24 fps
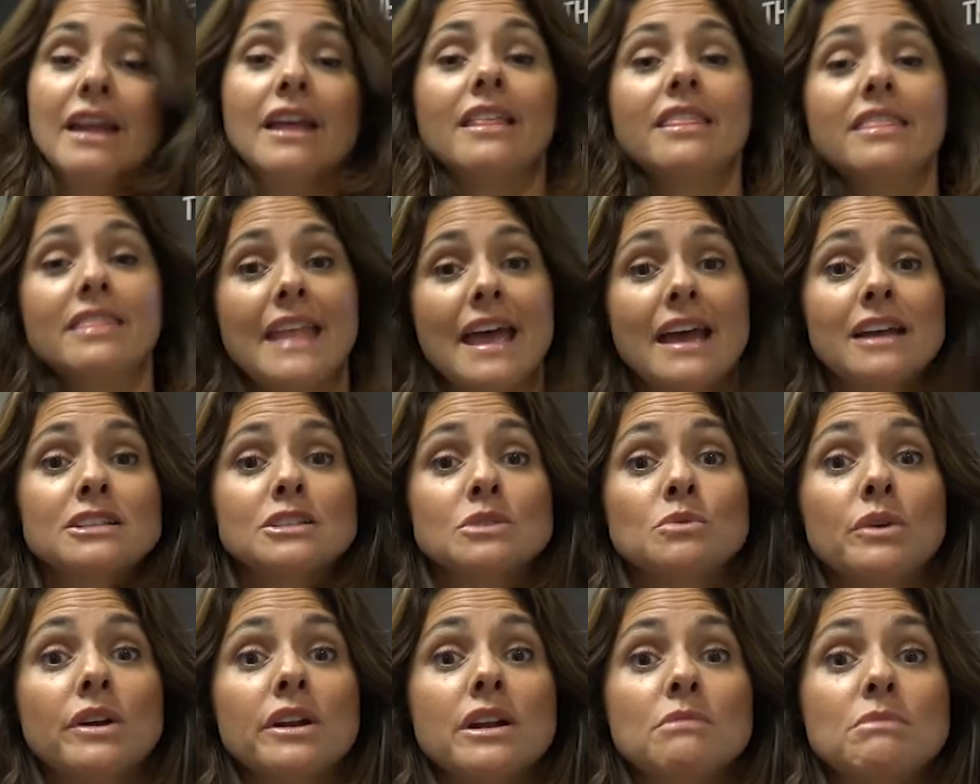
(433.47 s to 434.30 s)

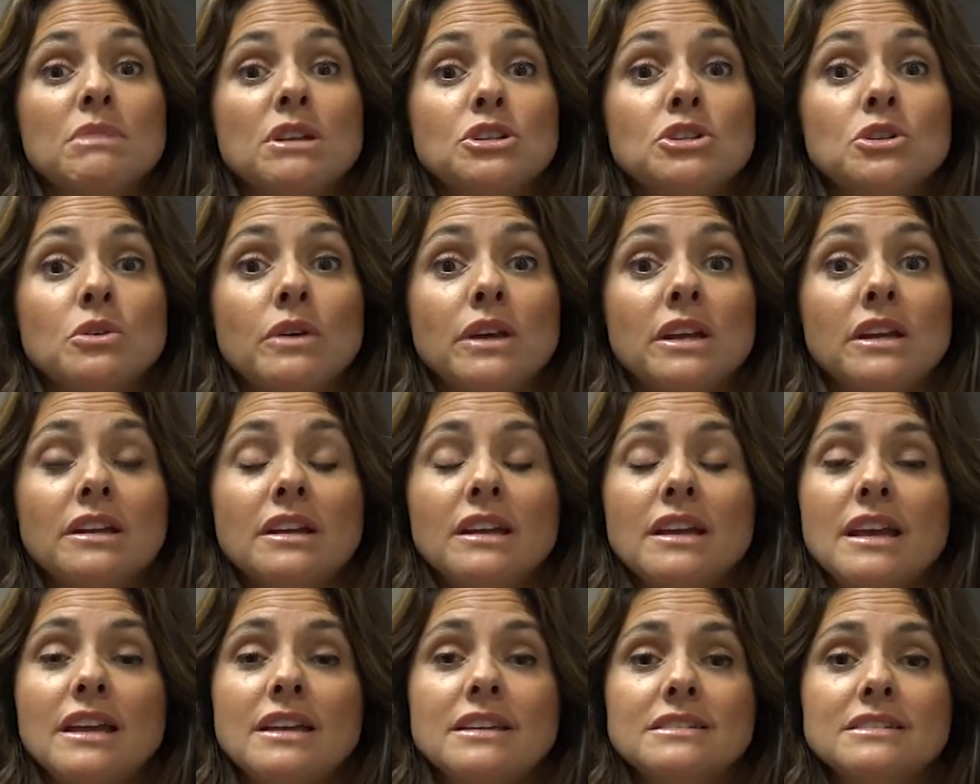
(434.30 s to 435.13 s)
Next we're going to be doing
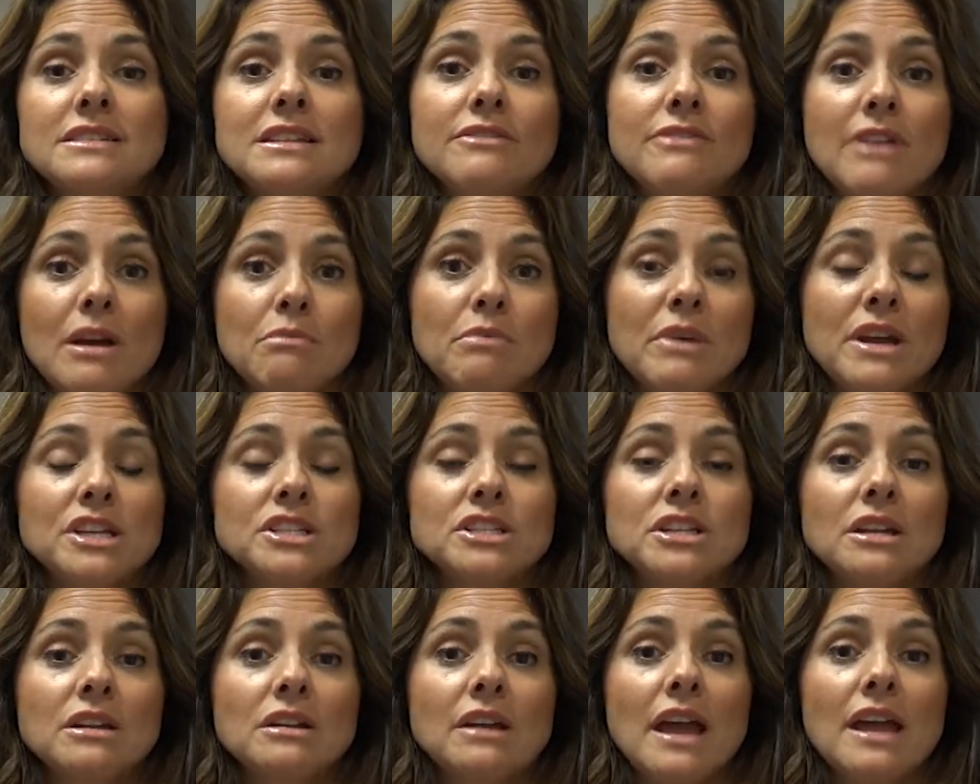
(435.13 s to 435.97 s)
is the
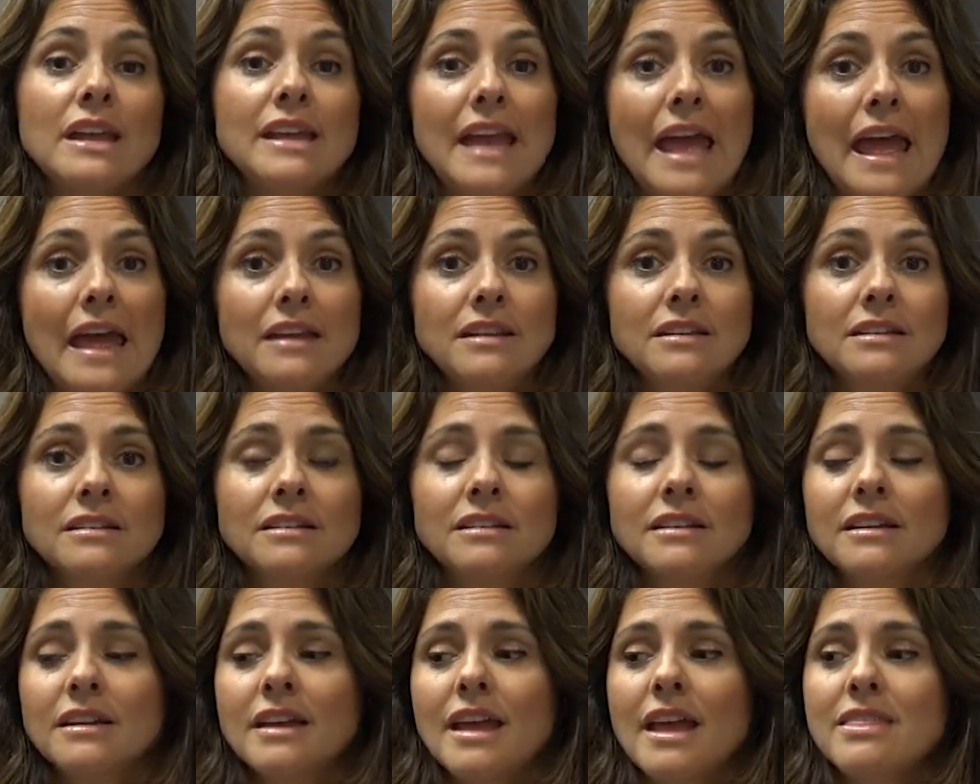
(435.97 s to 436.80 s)
vibration again,
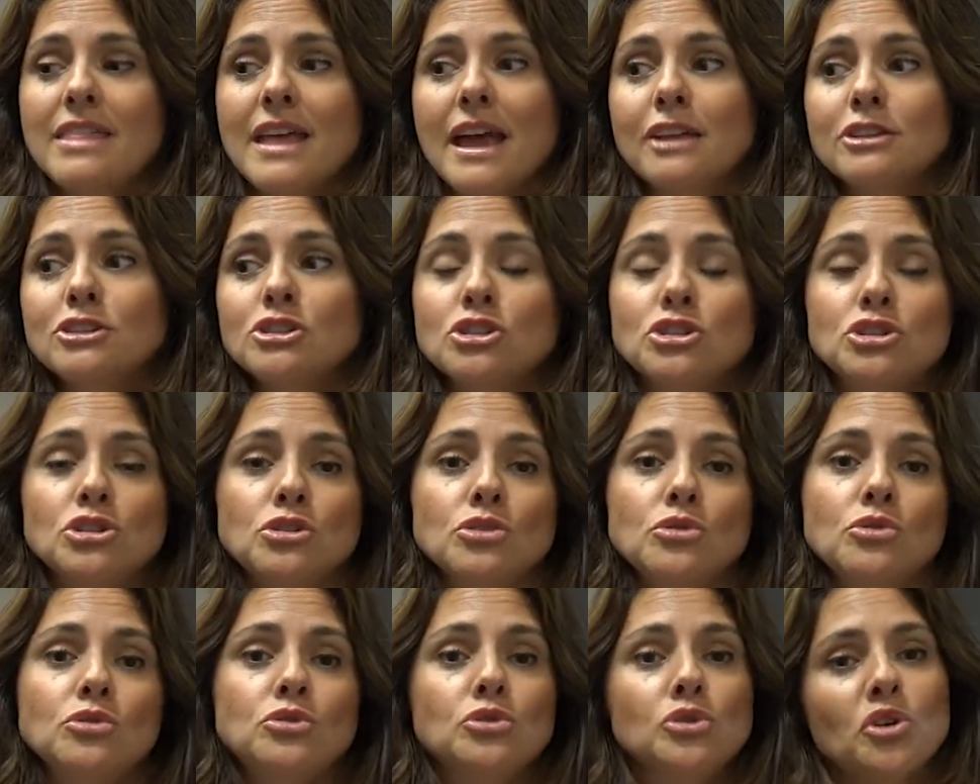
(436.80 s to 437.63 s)
and that's
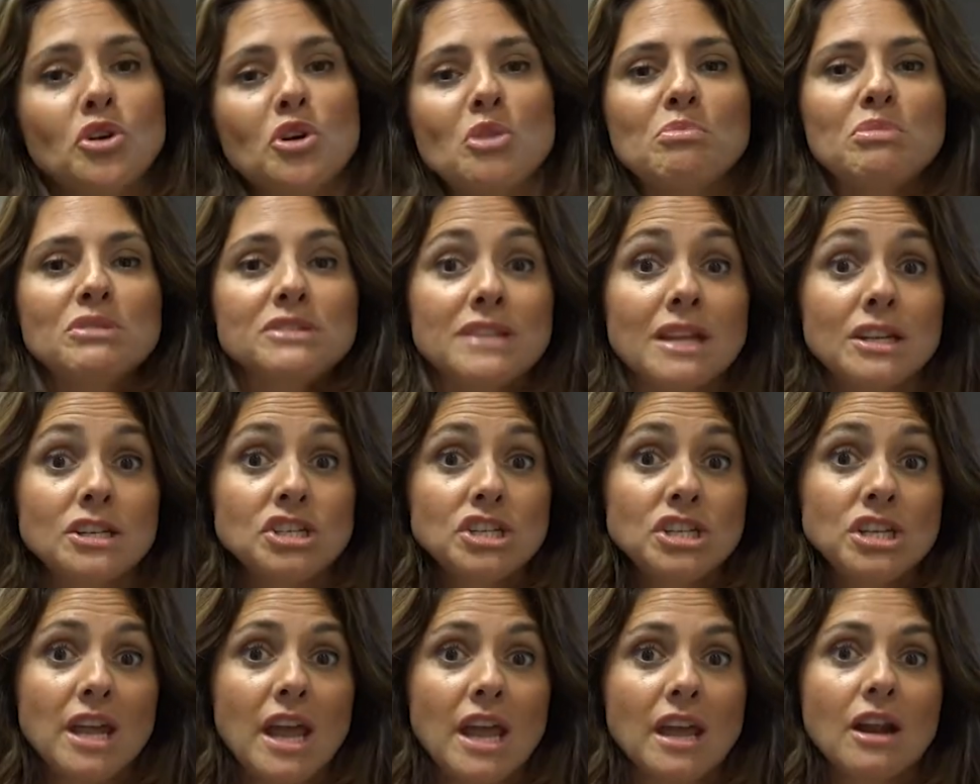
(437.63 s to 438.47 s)
to
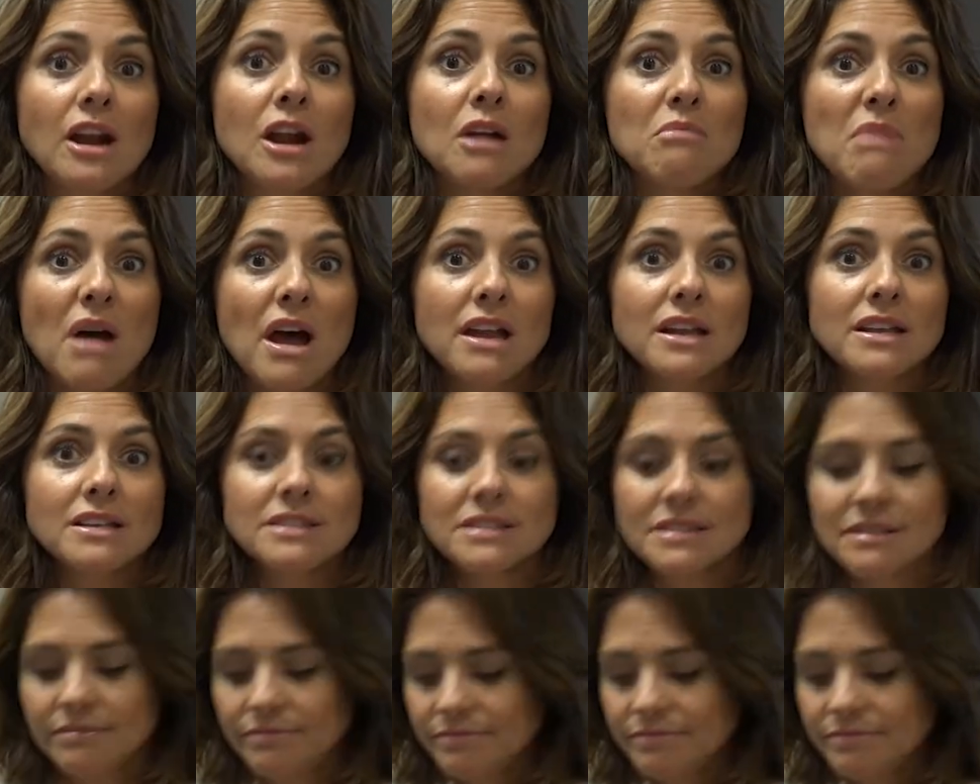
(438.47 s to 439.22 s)
neuropotentiate our bodies.